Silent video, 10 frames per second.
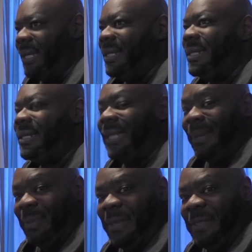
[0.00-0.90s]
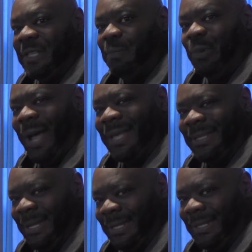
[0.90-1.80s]
step in this
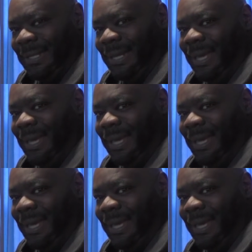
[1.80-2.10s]
process